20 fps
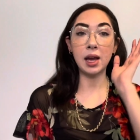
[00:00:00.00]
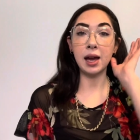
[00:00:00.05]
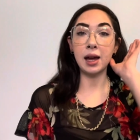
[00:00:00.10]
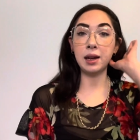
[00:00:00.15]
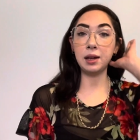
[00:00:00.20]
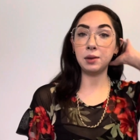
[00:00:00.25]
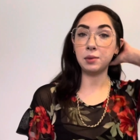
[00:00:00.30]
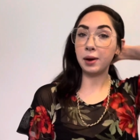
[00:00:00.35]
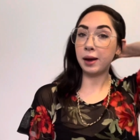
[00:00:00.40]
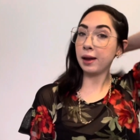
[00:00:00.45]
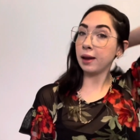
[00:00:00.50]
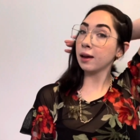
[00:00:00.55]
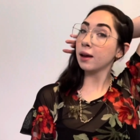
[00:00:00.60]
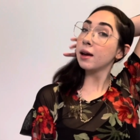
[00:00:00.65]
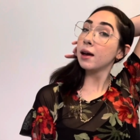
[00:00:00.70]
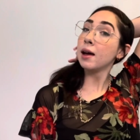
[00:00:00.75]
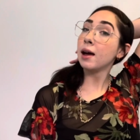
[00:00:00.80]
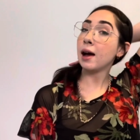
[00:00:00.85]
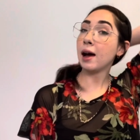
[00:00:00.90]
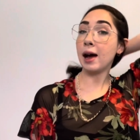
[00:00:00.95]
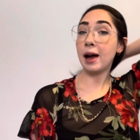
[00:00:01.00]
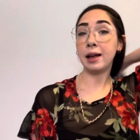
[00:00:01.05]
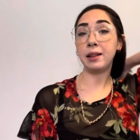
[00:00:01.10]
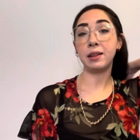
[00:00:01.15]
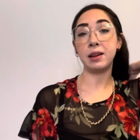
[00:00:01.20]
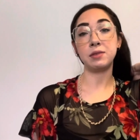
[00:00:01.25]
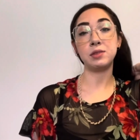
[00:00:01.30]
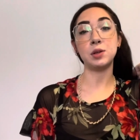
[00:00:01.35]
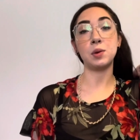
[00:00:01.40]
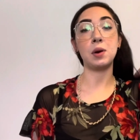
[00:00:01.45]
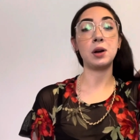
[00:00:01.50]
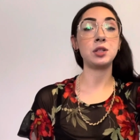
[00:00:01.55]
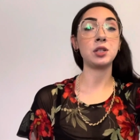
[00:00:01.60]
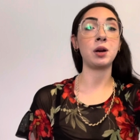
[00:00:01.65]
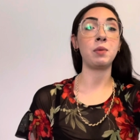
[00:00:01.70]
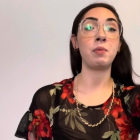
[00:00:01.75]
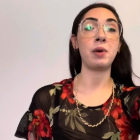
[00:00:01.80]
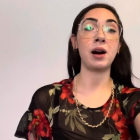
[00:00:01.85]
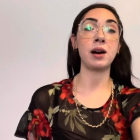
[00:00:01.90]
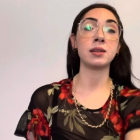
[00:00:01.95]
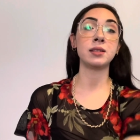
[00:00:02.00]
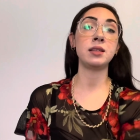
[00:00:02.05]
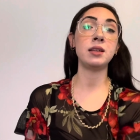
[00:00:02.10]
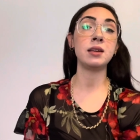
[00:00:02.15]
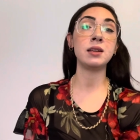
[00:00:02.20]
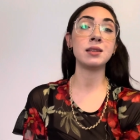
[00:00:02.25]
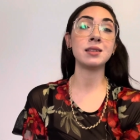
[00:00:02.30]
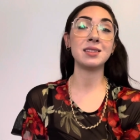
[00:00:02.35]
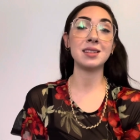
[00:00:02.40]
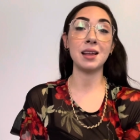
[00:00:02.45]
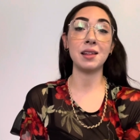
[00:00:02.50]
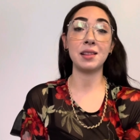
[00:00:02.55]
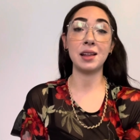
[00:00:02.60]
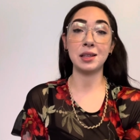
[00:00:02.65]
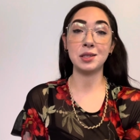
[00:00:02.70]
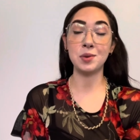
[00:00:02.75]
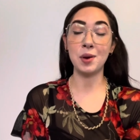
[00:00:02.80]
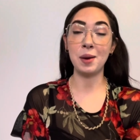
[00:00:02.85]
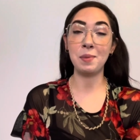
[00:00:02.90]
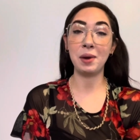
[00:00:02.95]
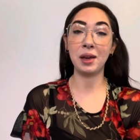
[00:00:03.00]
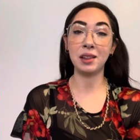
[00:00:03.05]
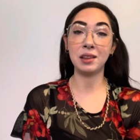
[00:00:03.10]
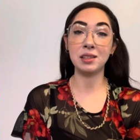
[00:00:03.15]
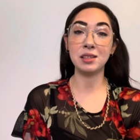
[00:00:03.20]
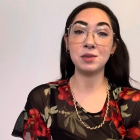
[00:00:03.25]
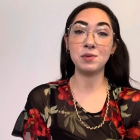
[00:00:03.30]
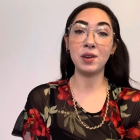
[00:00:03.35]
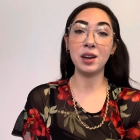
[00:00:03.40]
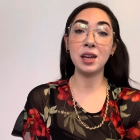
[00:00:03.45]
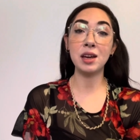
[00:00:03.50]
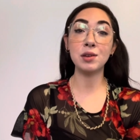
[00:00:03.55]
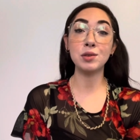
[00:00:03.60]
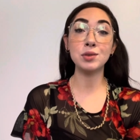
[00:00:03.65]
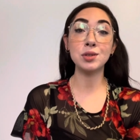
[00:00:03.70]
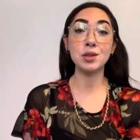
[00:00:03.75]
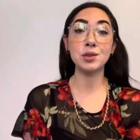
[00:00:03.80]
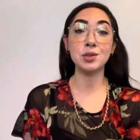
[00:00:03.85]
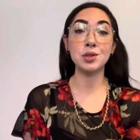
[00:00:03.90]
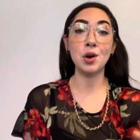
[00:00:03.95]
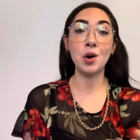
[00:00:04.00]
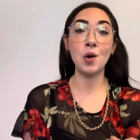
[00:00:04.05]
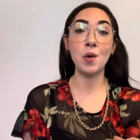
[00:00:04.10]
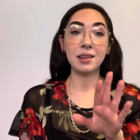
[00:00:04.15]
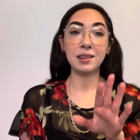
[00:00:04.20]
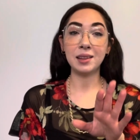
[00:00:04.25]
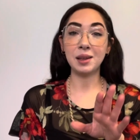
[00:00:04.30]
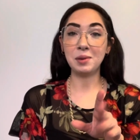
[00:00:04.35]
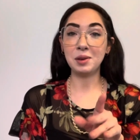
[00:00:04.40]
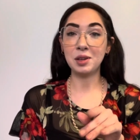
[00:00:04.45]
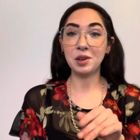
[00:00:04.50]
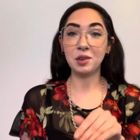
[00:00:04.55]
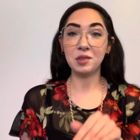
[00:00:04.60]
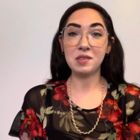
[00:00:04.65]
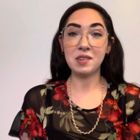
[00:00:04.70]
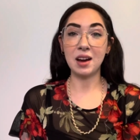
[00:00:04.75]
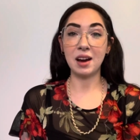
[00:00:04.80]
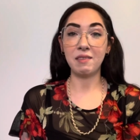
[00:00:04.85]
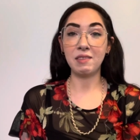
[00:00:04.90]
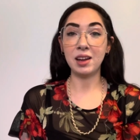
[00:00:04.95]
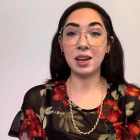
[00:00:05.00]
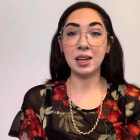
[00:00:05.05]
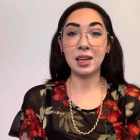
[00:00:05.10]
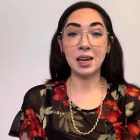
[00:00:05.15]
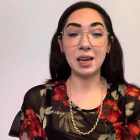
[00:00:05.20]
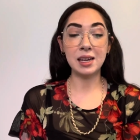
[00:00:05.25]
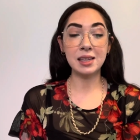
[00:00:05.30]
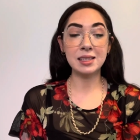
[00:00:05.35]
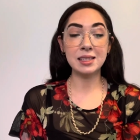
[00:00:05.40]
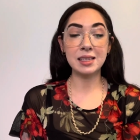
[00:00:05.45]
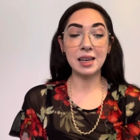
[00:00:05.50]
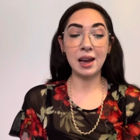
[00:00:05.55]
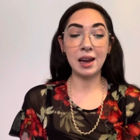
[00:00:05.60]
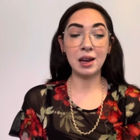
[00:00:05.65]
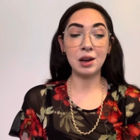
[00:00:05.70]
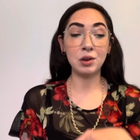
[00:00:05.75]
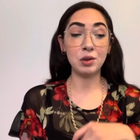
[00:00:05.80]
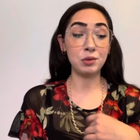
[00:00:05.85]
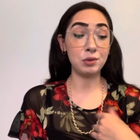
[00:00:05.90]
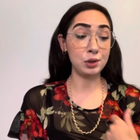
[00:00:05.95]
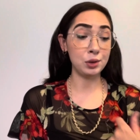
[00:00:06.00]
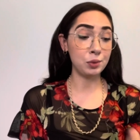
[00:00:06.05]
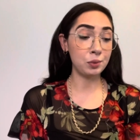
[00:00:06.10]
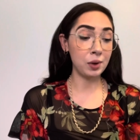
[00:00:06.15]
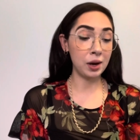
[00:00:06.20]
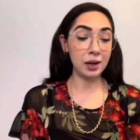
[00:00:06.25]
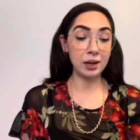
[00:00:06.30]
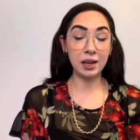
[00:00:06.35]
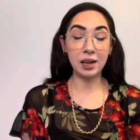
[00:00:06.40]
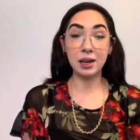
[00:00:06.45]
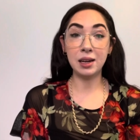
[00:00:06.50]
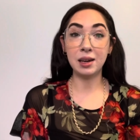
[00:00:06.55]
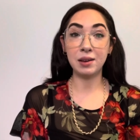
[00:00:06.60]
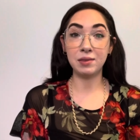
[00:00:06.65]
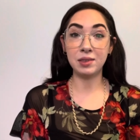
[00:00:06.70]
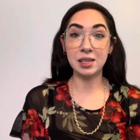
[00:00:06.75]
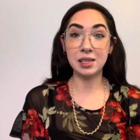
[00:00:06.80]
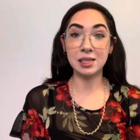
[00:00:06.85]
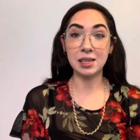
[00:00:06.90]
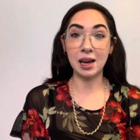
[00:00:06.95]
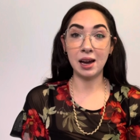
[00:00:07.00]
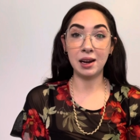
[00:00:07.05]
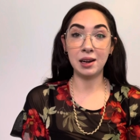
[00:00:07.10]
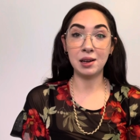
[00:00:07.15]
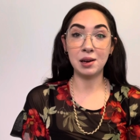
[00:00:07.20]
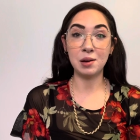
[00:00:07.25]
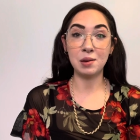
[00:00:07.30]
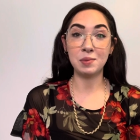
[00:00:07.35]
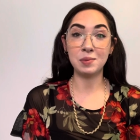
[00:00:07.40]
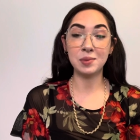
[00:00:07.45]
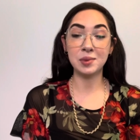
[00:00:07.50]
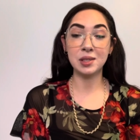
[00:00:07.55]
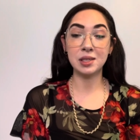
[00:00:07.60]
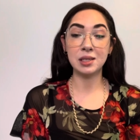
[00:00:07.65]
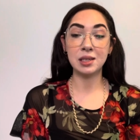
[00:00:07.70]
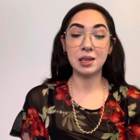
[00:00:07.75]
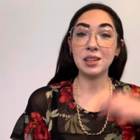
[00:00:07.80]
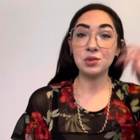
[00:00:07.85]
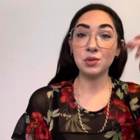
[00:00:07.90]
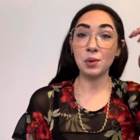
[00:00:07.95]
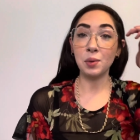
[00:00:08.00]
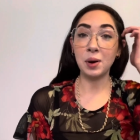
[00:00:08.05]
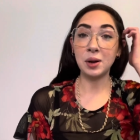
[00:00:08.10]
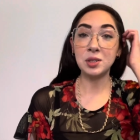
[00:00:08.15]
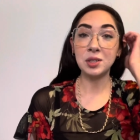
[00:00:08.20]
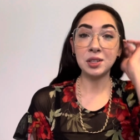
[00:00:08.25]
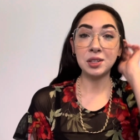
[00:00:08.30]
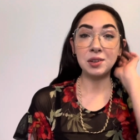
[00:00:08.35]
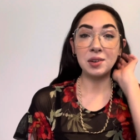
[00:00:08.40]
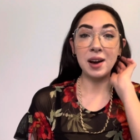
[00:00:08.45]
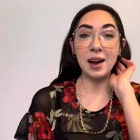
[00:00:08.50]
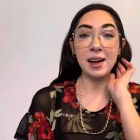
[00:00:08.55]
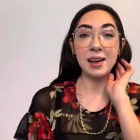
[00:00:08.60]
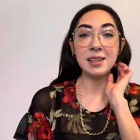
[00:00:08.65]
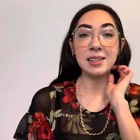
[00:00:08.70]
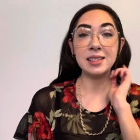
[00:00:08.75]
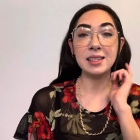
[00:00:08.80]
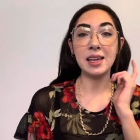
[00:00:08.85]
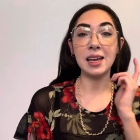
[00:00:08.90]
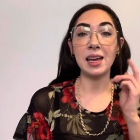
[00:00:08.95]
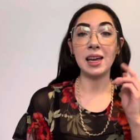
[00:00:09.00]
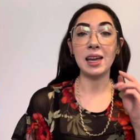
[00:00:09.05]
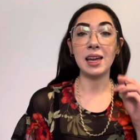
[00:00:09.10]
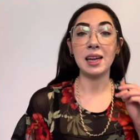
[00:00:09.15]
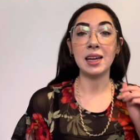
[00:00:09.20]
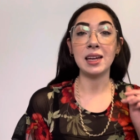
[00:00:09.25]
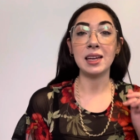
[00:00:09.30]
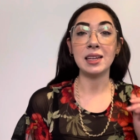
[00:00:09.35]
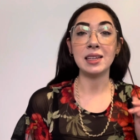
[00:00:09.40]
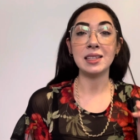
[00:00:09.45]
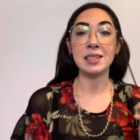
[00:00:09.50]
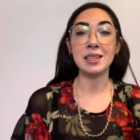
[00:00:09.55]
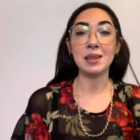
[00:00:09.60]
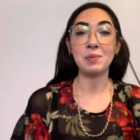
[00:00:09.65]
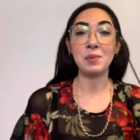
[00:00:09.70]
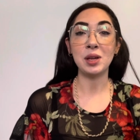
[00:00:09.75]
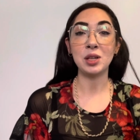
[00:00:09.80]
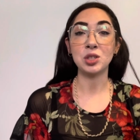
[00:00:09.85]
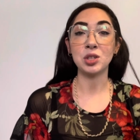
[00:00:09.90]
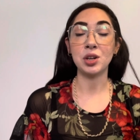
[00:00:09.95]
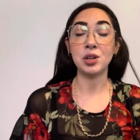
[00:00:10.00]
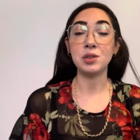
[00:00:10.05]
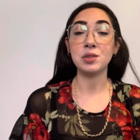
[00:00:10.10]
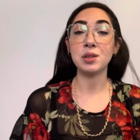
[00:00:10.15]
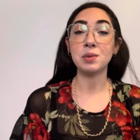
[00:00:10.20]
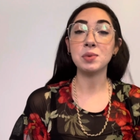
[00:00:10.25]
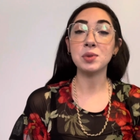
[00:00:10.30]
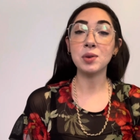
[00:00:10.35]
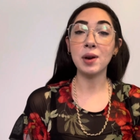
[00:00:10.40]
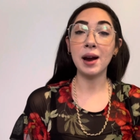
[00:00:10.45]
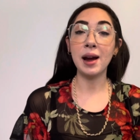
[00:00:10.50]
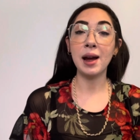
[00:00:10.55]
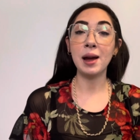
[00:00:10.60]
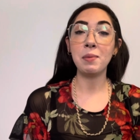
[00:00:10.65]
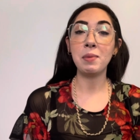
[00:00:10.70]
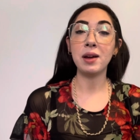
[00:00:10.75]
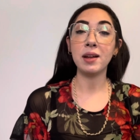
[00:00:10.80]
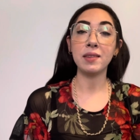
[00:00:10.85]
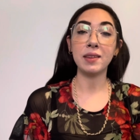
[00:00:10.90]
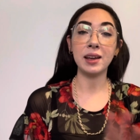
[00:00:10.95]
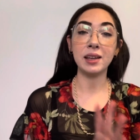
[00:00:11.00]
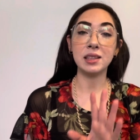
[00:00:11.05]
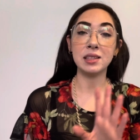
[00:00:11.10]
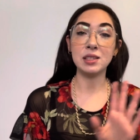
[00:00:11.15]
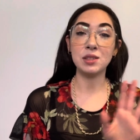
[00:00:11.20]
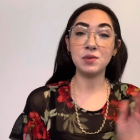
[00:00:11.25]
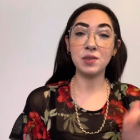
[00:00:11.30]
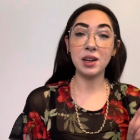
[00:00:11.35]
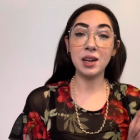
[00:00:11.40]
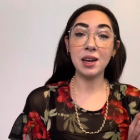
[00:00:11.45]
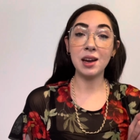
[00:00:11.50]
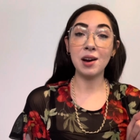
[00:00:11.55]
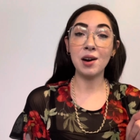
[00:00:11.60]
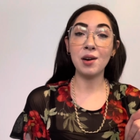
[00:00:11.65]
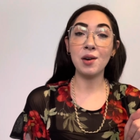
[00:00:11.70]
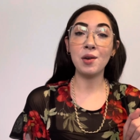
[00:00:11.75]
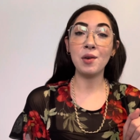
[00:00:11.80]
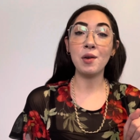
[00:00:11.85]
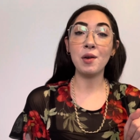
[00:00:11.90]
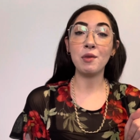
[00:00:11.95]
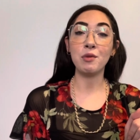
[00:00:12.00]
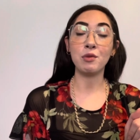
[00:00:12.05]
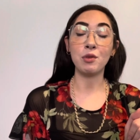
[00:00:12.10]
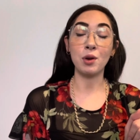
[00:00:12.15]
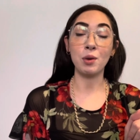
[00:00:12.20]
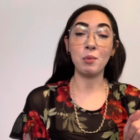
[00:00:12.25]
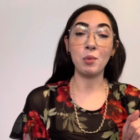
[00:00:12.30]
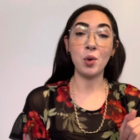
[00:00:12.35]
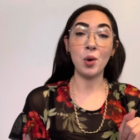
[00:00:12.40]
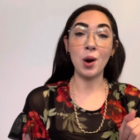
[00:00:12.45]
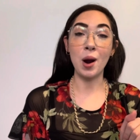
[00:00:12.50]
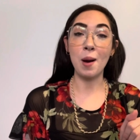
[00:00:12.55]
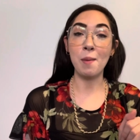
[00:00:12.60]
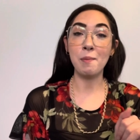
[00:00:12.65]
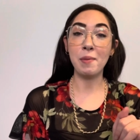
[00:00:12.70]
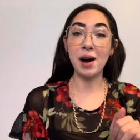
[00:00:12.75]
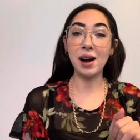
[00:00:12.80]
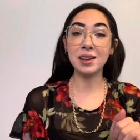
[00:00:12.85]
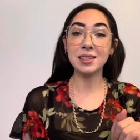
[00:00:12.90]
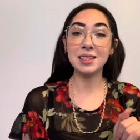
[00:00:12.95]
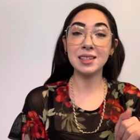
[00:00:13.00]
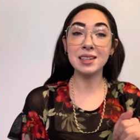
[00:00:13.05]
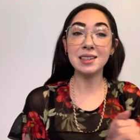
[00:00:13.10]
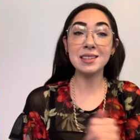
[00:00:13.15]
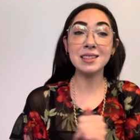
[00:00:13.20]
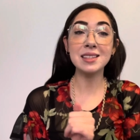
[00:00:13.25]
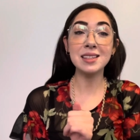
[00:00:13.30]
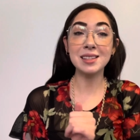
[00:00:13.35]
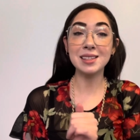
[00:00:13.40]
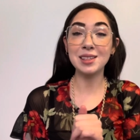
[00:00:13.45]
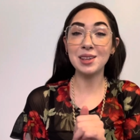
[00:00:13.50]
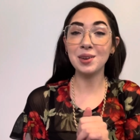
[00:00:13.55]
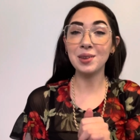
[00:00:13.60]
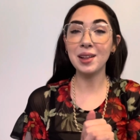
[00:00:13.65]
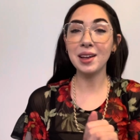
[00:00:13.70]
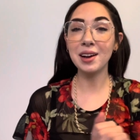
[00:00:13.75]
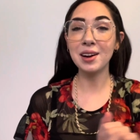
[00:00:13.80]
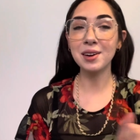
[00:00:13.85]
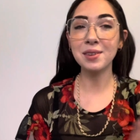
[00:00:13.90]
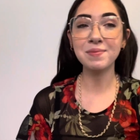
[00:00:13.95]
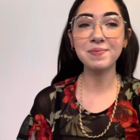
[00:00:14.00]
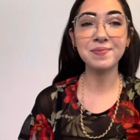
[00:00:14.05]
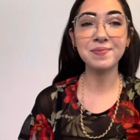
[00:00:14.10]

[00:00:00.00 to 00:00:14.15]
Anyway, I love to watch unboxings. That's why I make these videos. So let me know if you have any insight or if you want any of these items. Thanks for watching you guys and make sure you subscribe, like this video for more unboxings. See you later.